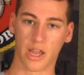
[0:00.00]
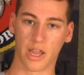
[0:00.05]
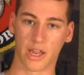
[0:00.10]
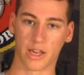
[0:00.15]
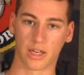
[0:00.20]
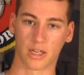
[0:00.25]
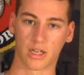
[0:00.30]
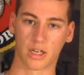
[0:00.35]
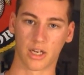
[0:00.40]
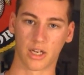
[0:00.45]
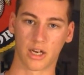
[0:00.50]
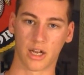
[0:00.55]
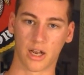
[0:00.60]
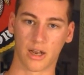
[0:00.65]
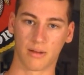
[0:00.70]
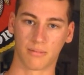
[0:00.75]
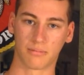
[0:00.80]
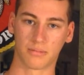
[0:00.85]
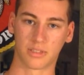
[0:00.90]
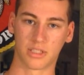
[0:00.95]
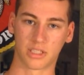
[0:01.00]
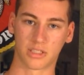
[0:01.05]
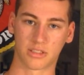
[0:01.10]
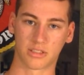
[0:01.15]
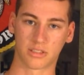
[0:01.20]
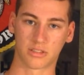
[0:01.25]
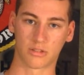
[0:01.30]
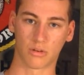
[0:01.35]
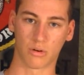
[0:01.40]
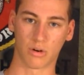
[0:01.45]
it could
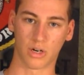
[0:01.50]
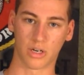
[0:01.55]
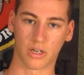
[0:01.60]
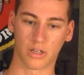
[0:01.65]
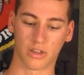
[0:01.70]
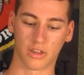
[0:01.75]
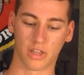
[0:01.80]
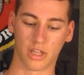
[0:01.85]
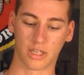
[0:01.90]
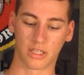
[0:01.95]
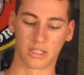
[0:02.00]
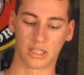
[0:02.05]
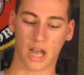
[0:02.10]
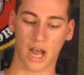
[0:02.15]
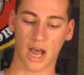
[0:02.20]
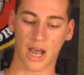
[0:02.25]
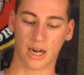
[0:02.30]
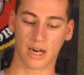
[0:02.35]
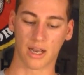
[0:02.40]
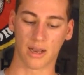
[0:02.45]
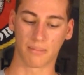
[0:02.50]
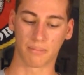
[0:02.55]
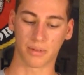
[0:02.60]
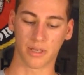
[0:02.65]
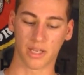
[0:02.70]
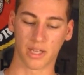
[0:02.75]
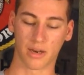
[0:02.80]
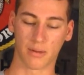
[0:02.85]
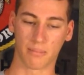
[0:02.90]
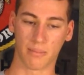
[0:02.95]
distort the dot up
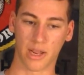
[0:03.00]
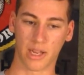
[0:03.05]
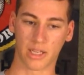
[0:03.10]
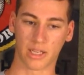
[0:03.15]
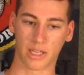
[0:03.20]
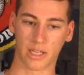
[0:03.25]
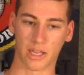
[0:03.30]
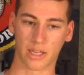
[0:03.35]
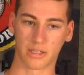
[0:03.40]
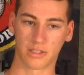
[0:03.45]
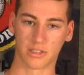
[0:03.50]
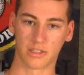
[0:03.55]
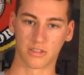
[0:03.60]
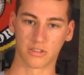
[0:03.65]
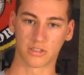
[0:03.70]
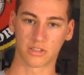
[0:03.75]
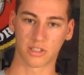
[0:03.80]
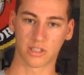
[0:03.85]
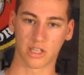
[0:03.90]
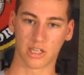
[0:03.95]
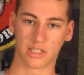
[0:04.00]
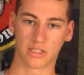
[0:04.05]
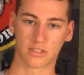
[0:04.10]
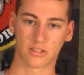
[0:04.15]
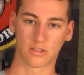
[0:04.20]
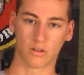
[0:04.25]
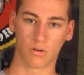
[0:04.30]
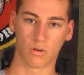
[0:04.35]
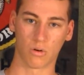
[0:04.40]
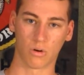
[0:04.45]
here, making it
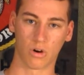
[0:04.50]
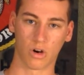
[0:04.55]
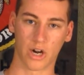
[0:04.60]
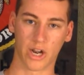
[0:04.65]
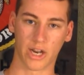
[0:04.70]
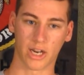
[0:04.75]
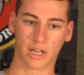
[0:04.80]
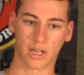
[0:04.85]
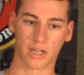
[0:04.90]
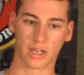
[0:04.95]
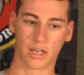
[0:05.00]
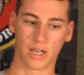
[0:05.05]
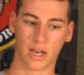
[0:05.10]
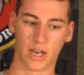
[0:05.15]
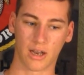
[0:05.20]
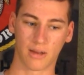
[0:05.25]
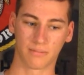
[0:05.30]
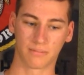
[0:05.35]
useless, or it could